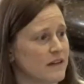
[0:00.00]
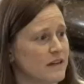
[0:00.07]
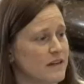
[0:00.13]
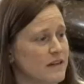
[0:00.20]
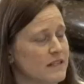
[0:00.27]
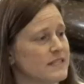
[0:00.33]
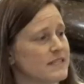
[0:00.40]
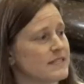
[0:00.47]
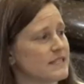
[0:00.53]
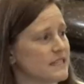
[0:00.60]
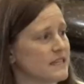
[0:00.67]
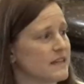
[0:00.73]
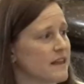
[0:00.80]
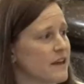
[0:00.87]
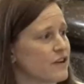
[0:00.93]
to
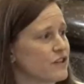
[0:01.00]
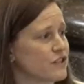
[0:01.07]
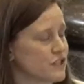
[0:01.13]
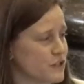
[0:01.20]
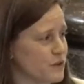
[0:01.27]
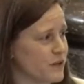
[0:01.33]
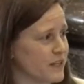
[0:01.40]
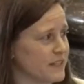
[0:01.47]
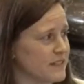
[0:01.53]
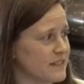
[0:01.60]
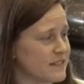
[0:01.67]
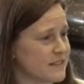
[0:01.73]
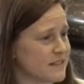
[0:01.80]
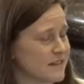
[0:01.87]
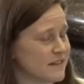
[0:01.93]
see their
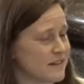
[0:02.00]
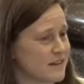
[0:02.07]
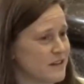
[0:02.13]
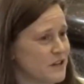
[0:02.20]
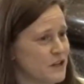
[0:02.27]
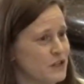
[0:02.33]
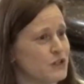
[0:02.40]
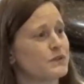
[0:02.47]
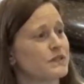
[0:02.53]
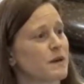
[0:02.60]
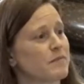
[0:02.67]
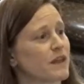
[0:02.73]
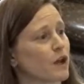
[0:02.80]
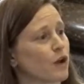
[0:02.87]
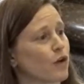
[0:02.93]
students do
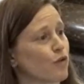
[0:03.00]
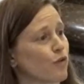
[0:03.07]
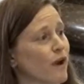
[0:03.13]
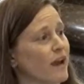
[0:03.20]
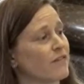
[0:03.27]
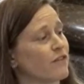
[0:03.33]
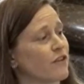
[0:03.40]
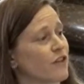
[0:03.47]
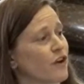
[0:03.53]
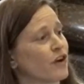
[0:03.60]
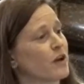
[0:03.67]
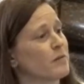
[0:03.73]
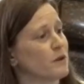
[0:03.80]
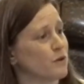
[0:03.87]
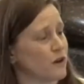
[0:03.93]
something great for their
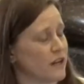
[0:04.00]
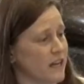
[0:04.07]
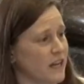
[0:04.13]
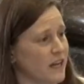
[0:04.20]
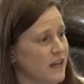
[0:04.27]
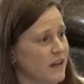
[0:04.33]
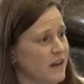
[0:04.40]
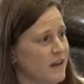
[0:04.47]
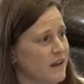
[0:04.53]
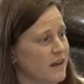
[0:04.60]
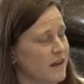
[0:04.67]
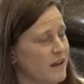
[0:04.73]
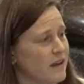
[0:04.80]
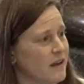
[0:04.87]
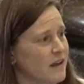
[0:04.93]
community
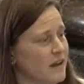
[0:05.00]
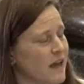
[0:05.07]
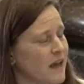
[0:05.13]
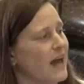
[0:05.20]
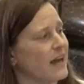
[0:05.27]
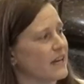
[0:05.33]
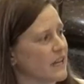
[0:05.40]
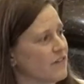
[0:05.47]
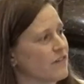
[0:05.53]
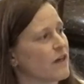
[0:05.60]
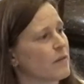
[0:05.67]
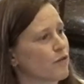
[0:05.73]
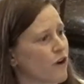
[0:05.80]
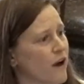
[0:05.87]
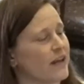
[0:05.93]
and give
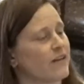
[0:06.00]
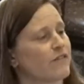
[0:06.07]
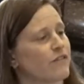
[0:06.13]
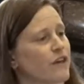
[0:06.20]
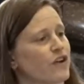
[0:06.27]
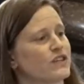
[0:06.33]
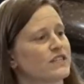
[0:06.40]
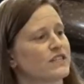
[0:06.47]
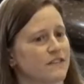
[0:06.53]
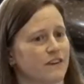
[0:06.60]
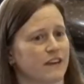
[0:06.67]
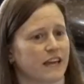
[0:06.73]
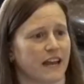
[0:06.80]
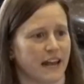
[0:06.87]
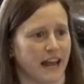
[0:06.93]
them credit for their
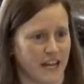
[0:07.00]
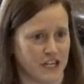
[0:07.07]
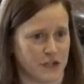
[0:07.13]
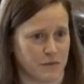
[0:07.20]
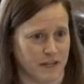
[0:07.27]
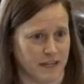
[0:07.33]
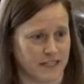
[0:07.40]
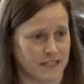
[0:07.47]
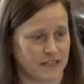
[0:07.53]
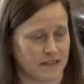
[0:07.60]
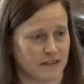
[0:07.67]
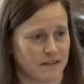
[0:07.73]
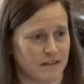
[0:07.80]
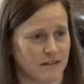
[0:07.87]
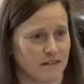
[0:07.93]
civic engagement.
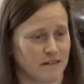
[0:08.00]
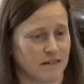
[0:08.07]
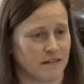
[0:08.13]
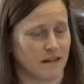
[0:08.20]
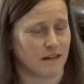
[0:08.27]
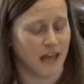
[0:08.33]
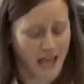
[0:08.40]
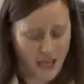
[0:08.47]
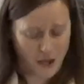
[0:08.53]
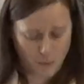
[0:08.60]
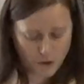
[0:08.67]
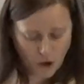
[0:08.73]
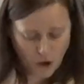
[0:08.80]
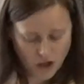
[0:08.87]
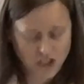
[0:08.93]
It
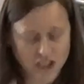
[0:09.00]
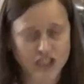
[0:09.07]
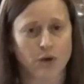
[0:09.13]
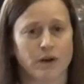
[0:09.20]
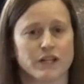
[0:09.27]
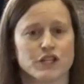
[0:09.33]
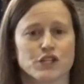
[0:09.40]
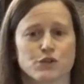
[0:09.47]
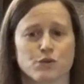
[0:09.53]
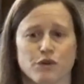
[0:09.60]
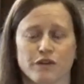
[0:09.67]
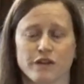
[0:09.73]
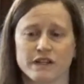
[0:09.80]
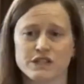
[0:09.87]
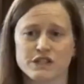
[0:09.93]
would also ensure
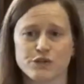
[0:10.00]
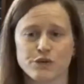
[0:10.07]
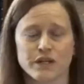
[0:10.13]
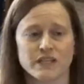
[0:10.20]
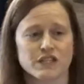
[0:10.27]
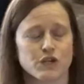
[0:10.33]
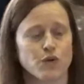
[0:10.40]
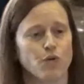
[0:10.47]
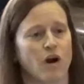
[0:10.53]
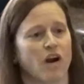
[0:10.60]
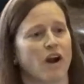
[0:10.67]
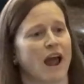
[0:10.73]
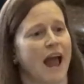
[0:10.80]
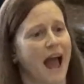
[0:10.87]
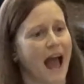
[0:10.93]
that students who
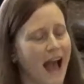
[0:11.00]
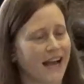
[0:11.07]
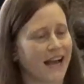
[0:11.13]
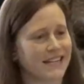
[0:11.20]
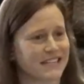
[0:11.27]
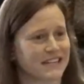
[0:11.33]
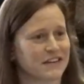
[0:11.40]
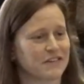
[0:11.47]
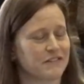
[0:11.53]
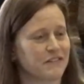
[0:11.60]
are active,